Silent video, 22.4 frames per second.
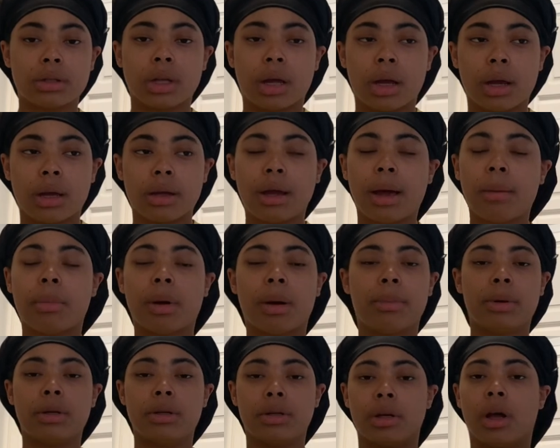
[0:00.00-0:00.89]
Like, not
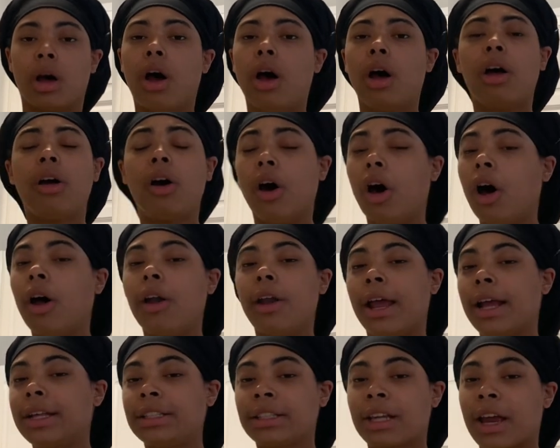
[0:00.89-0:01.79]
barbecue sauce. All
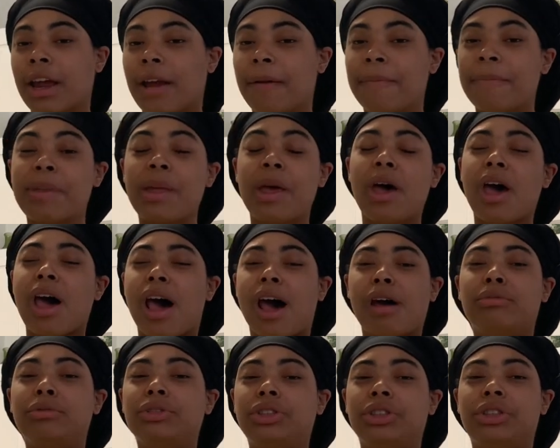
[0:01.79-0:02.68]
day today,
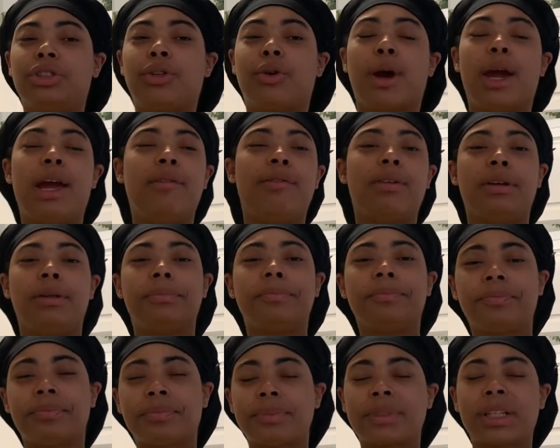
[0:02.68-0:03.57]
I was just craving
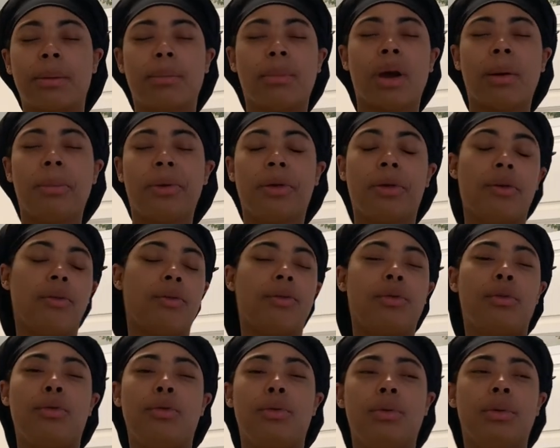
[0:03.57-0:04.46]
barbecue
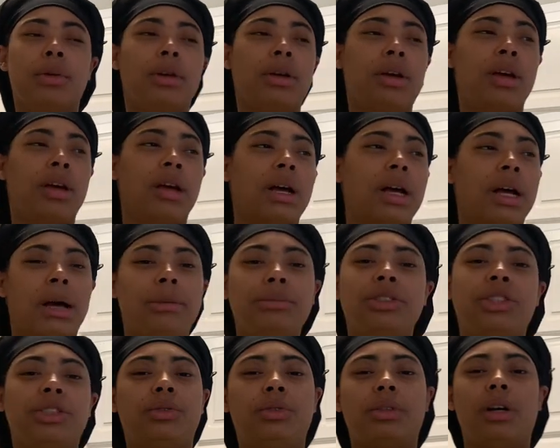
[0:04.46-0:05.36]
food. I'm
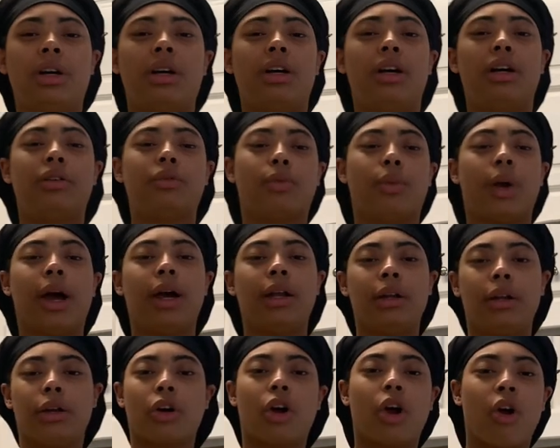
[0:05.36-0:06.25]
just
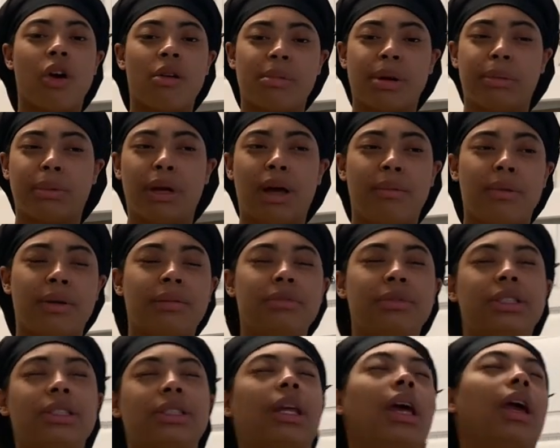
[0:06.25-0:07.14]
riding in the car with my mom, and I'm
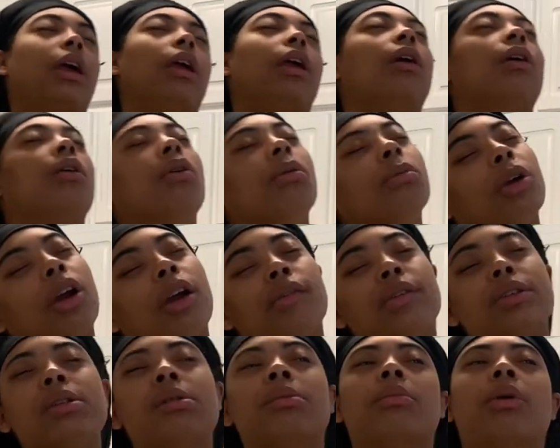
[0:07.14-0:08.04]
just like, yo, I'm
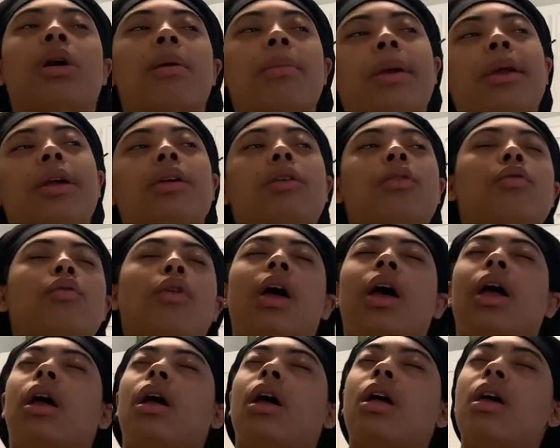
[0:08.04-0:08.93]
craving some barbecue.
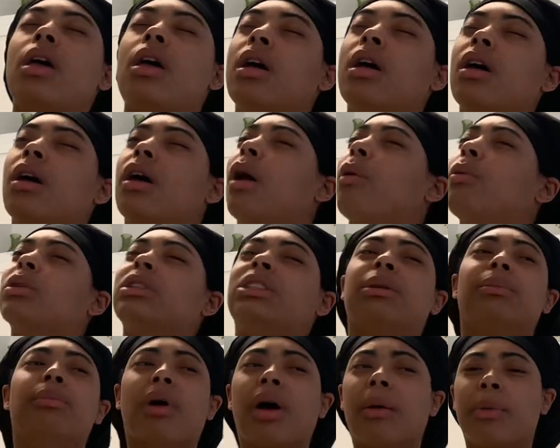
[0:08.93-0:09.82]
Like, I want
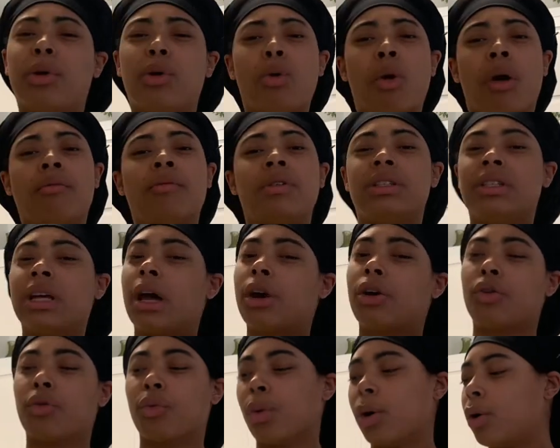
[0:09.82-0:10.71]
some barbecue off the side
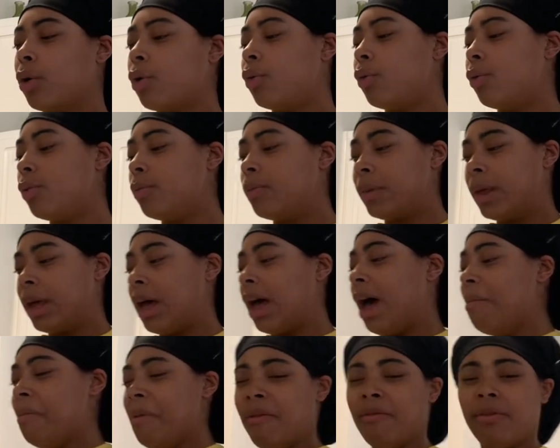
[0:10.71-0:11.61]
of the road.
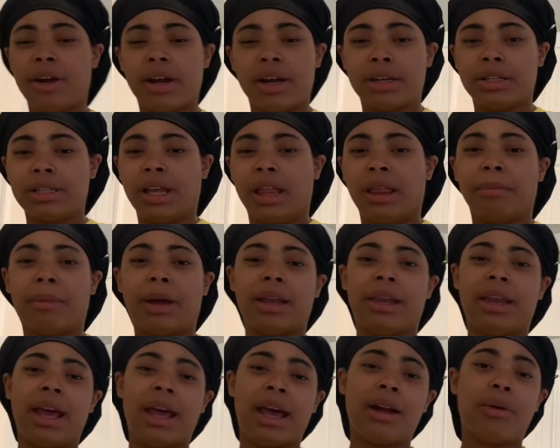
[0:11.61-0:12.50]
I'm over here telling my
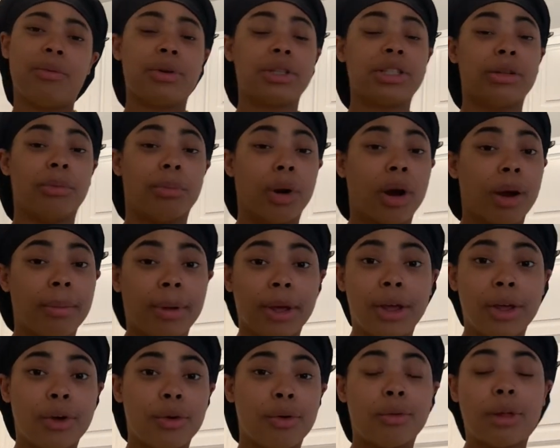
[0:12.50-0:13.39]
dad, I want some
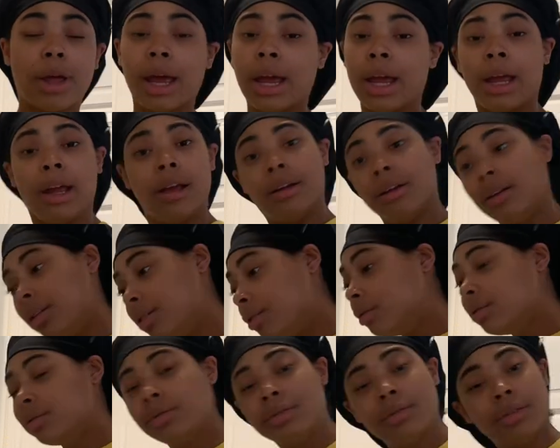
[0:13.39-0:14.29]
barbecue. Like,
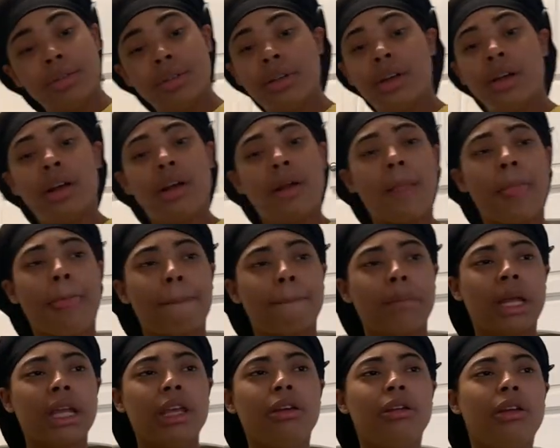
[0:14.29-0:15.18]

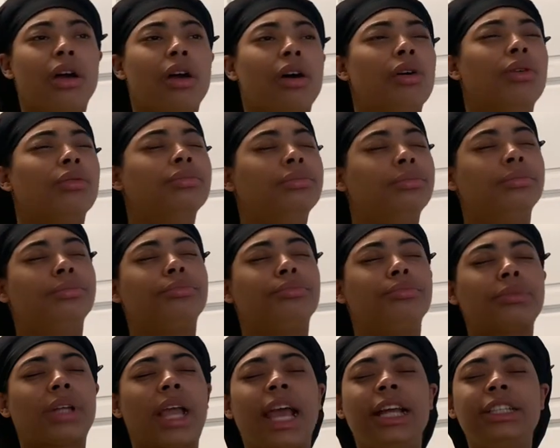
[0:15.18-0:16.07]
and you know,
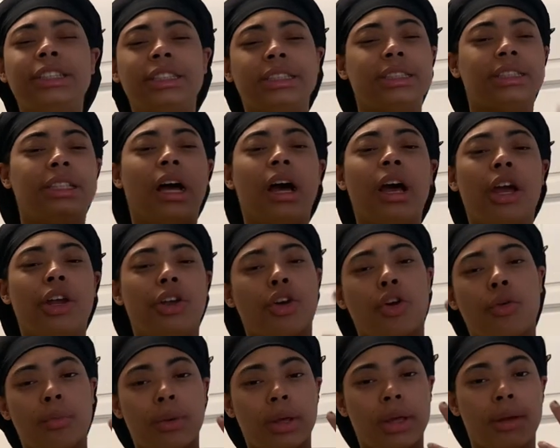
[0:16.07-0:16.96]
it just dawned
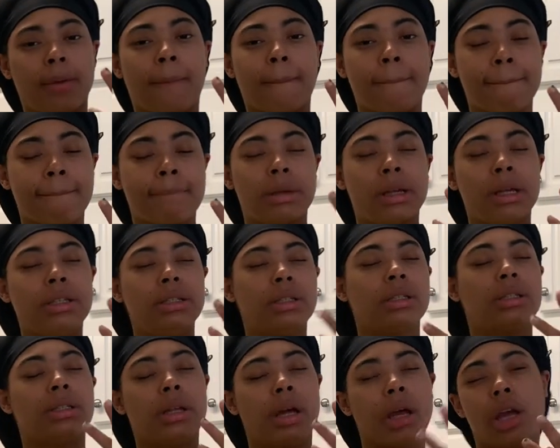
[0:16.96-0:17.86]
on me. It
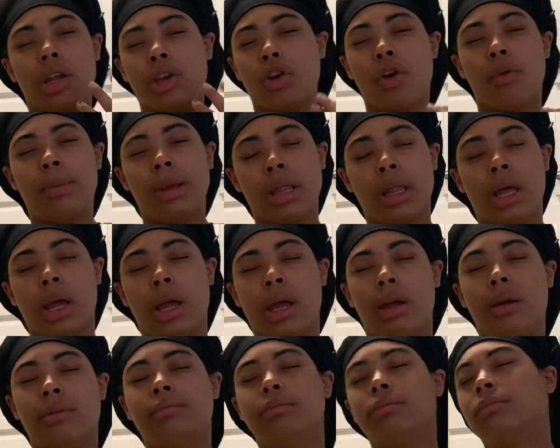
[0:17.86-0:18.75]
just dawned on me,
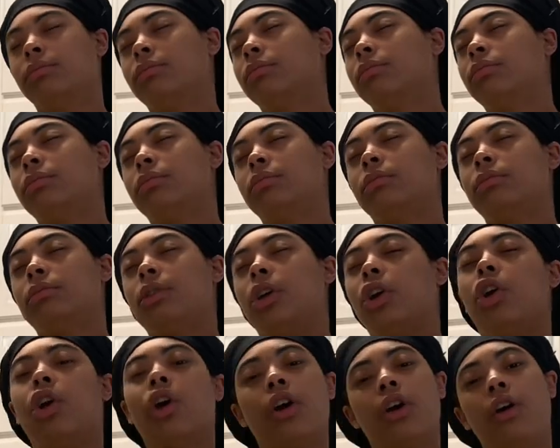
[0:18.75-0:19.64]
like,
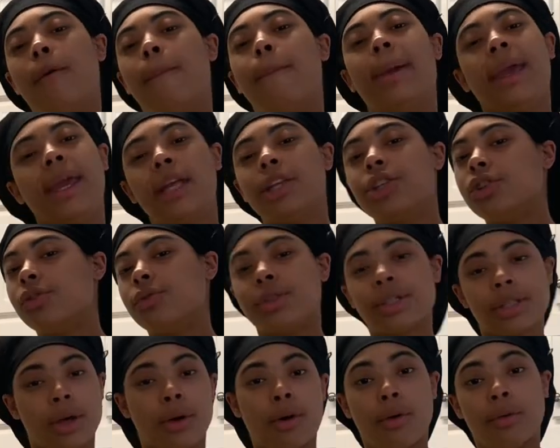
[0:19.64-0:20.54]
girl, make it
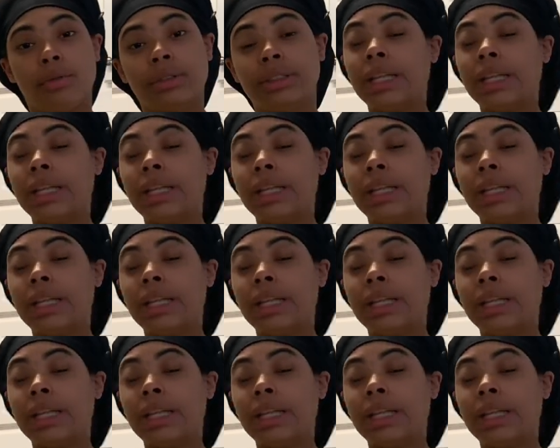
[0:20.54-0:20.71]
yourself.